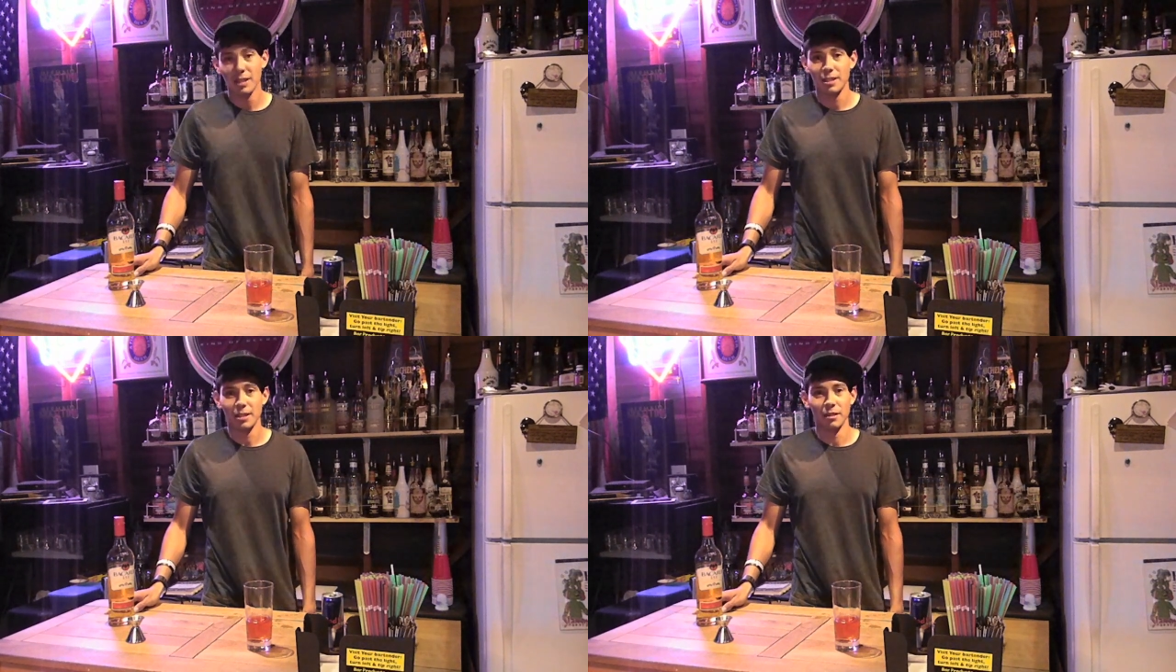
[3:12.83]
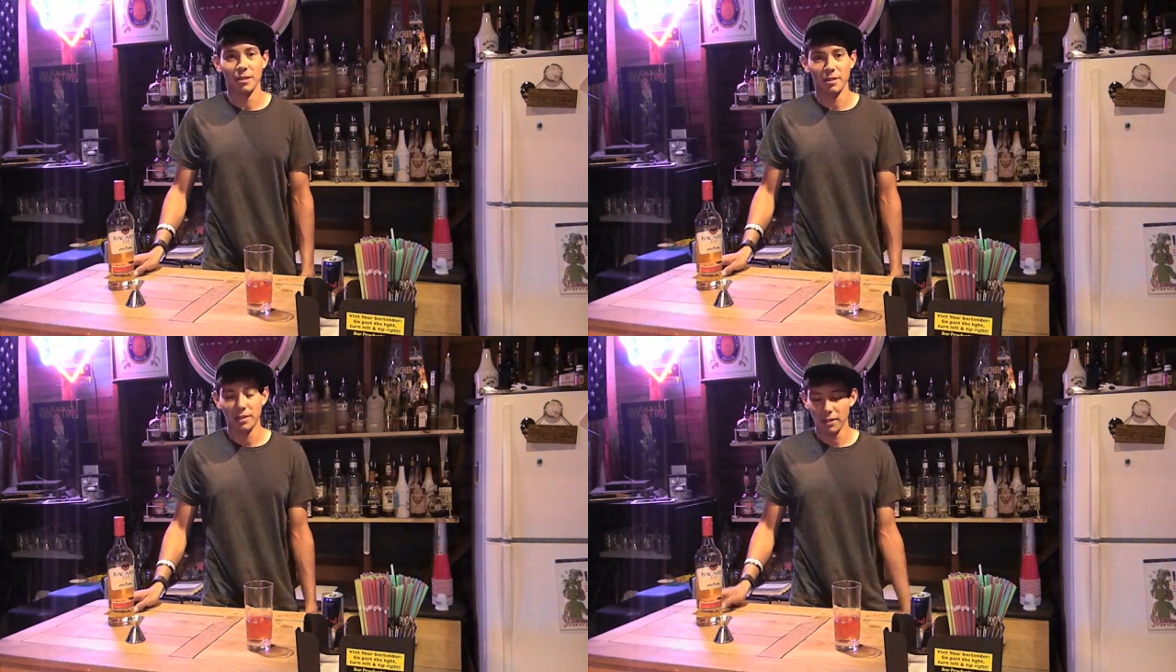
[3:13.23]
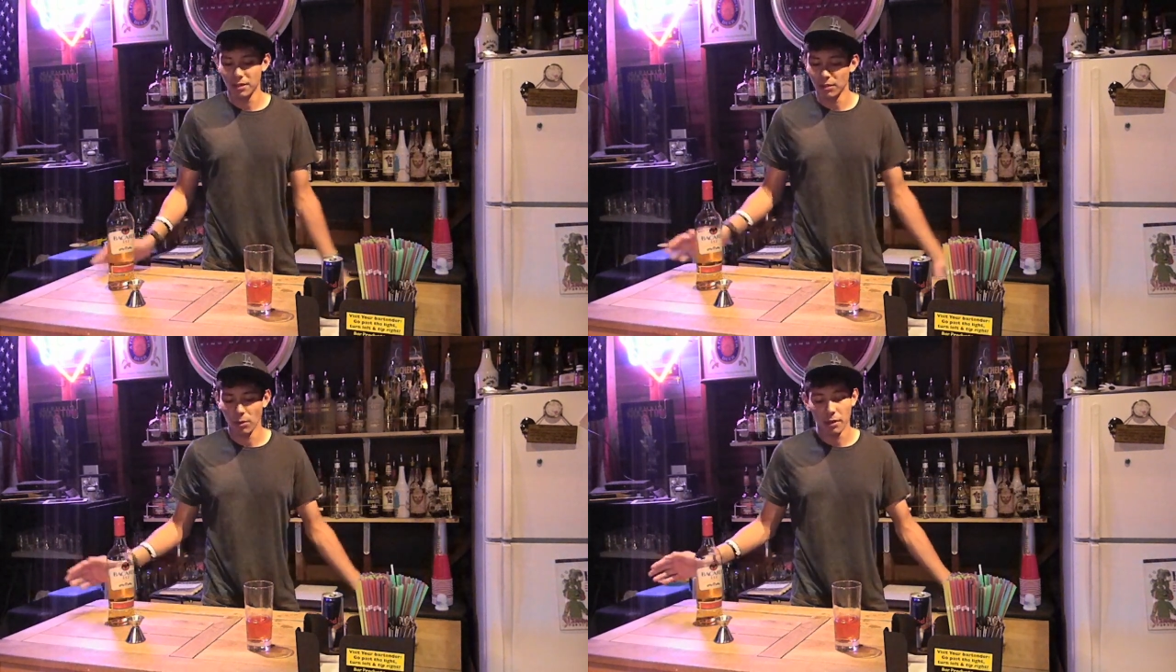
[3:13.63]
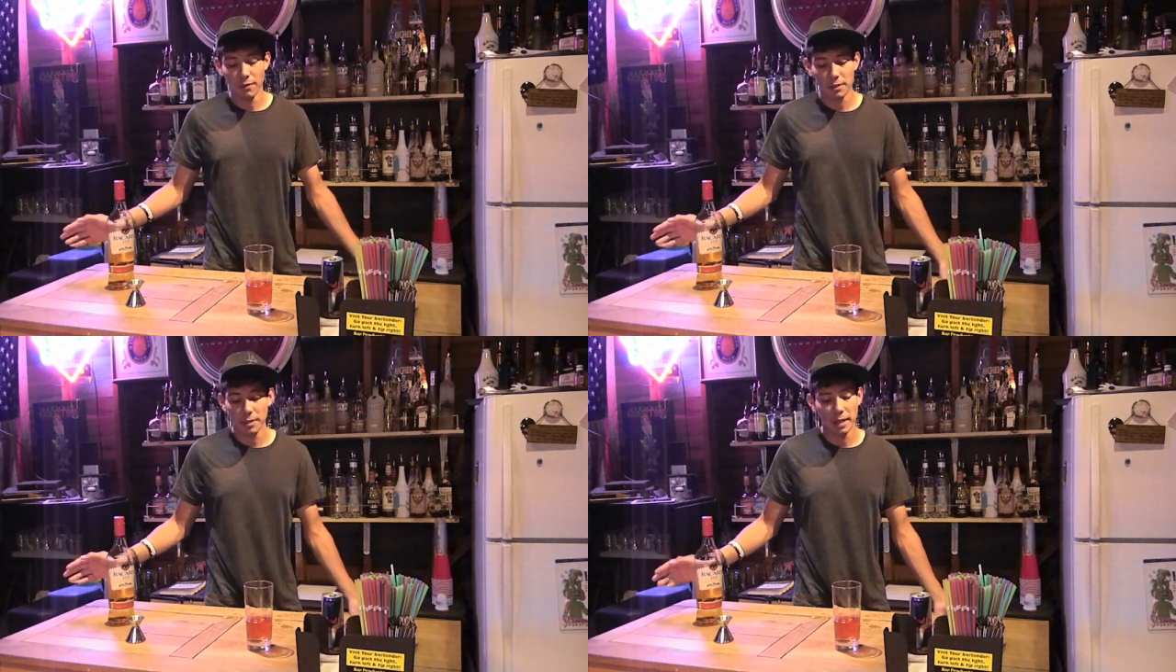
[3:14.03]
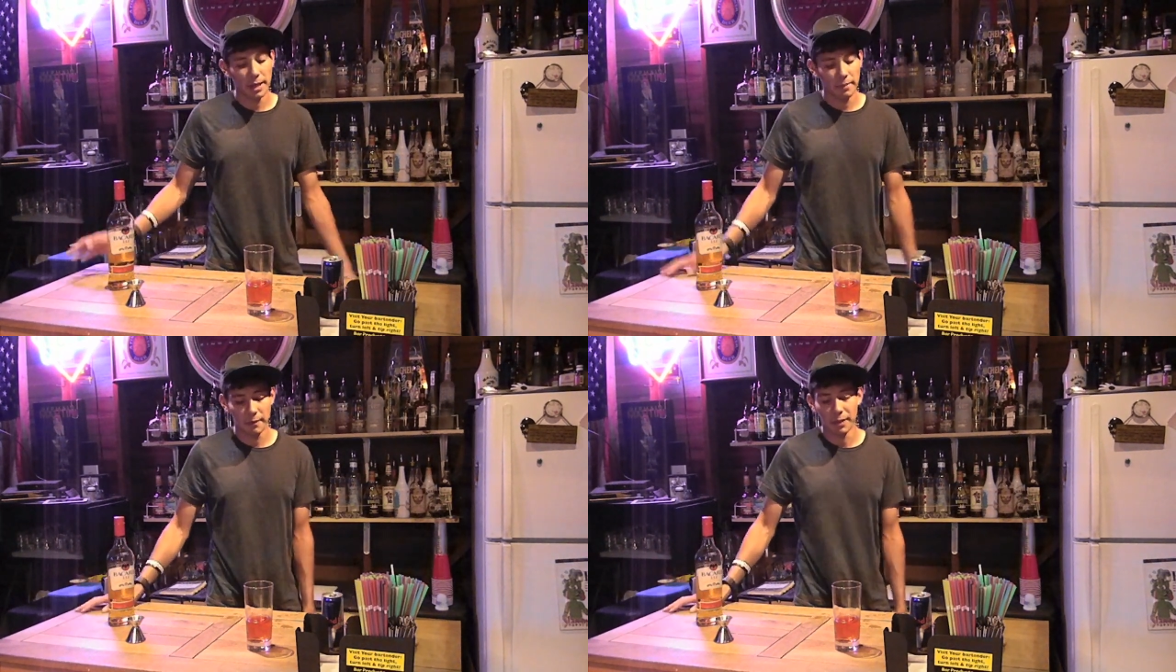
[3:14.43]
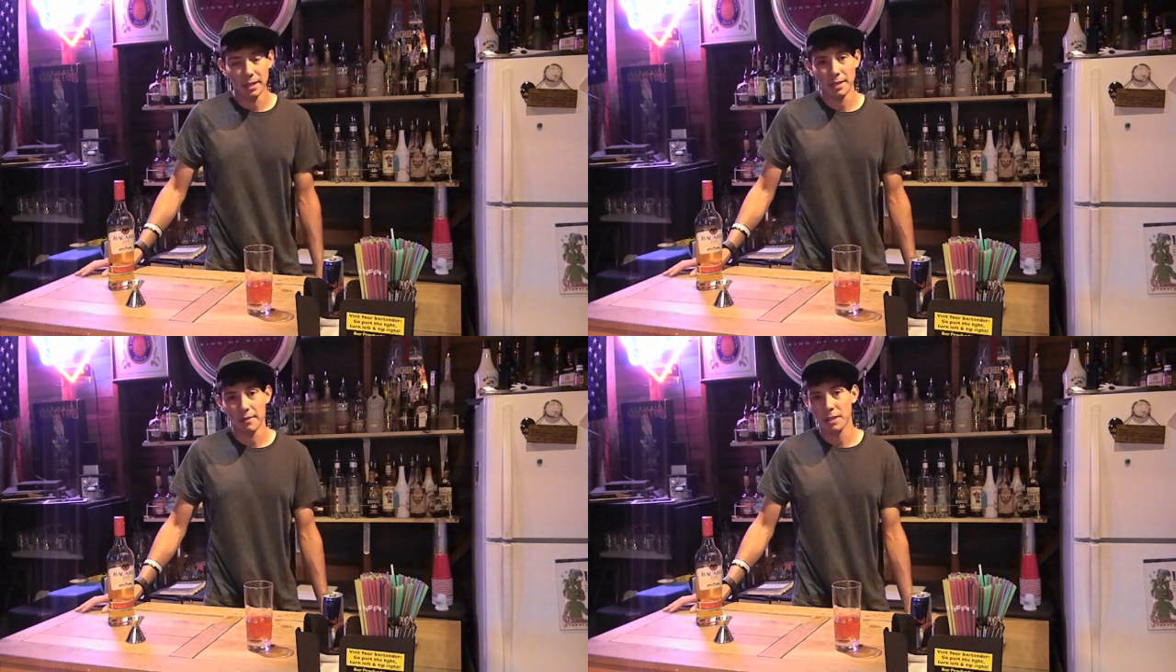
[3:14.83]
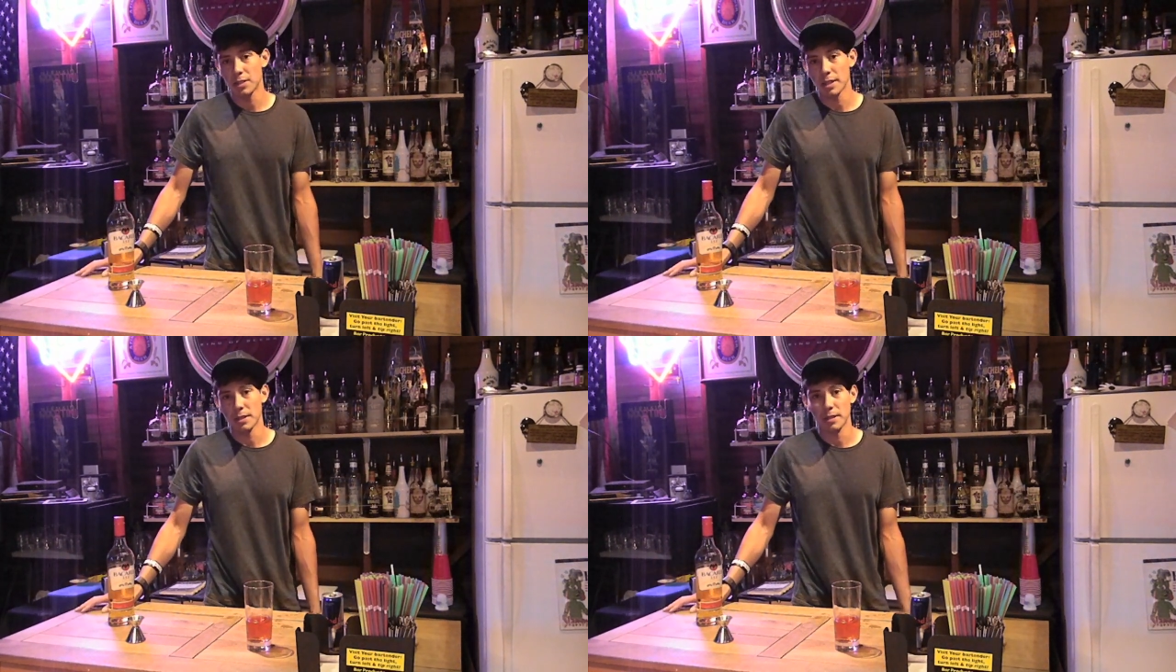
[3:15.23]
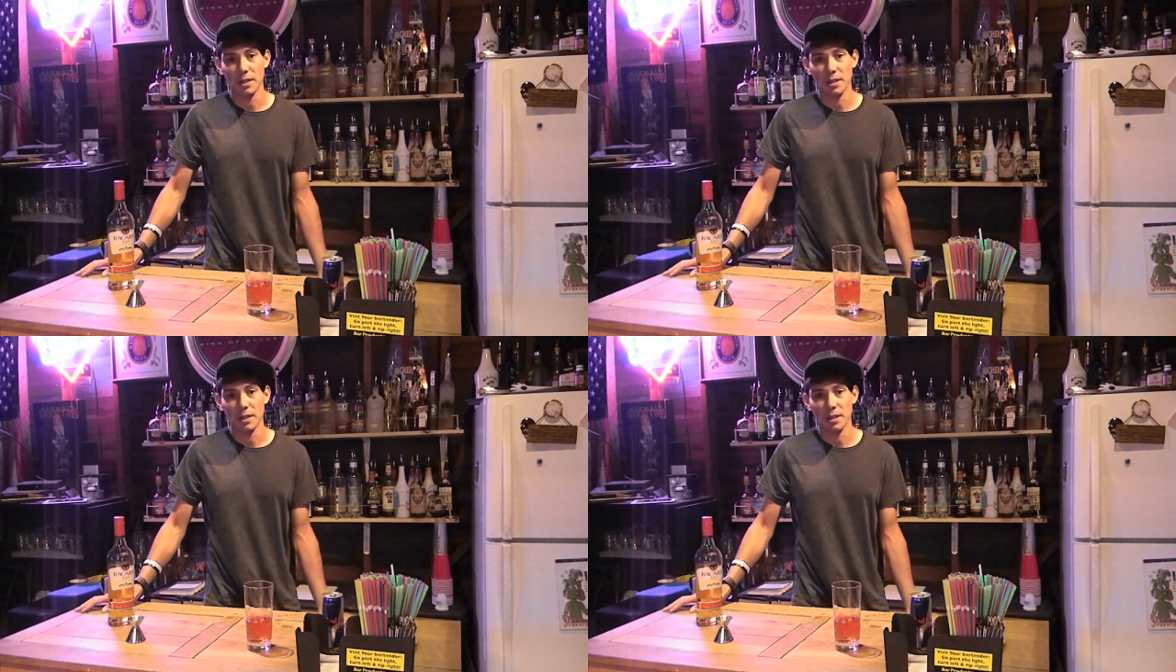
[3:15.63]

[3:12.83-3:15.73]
So there's your tutorial for today. If you guys have suggestions,